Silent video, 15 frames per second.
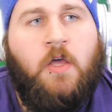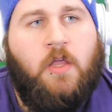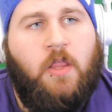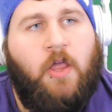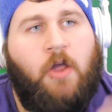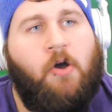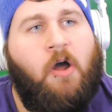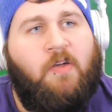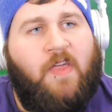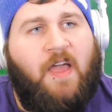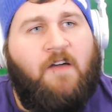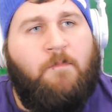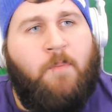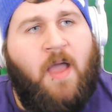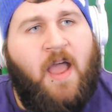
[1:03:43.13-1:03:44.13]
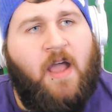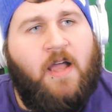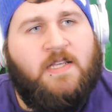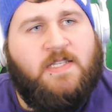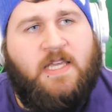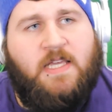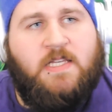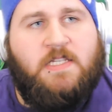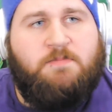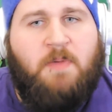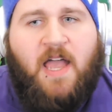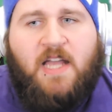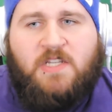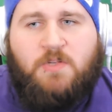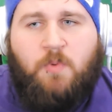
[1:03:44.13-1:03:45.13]
you know, how they have PAX East,
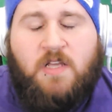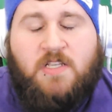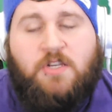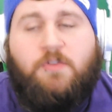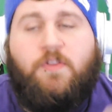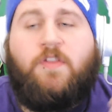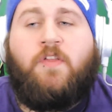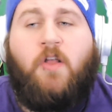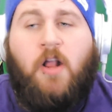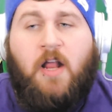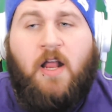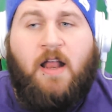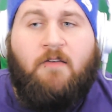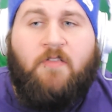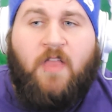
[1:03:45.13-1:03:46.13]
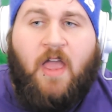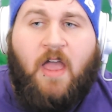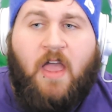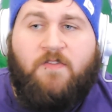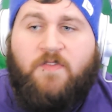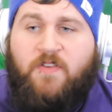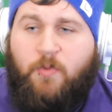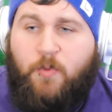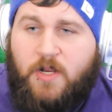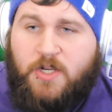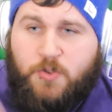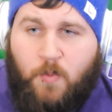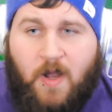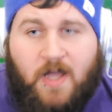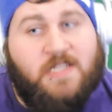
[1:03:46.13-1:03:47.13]
PAX West? Do you think they're gonna have to have
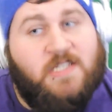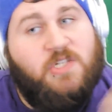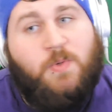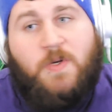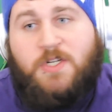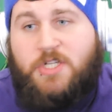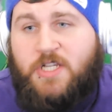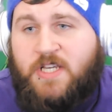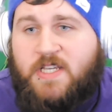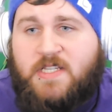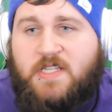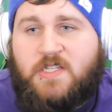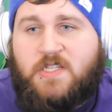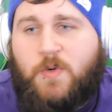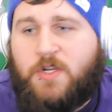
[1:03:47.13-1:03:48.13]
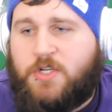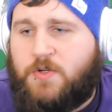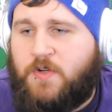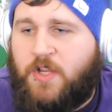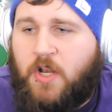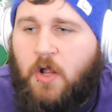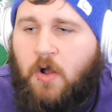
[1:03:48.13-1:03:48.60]
Twitch West, Twitch East, Twitch? That's